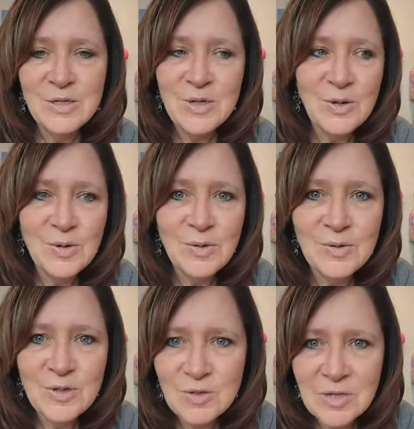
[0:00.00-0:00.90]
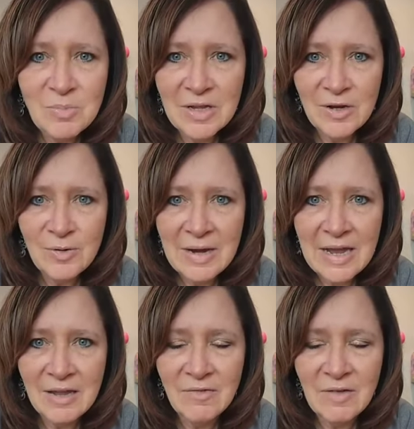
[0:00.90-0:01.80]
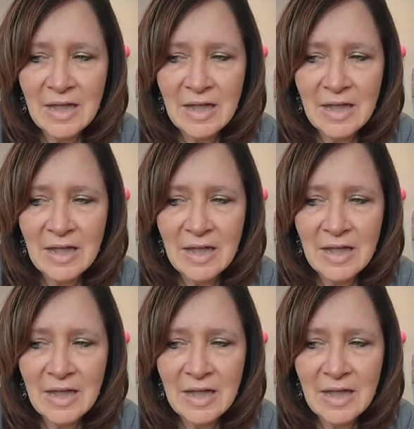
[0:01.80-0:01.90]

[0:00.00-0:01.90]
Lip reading: to do something creative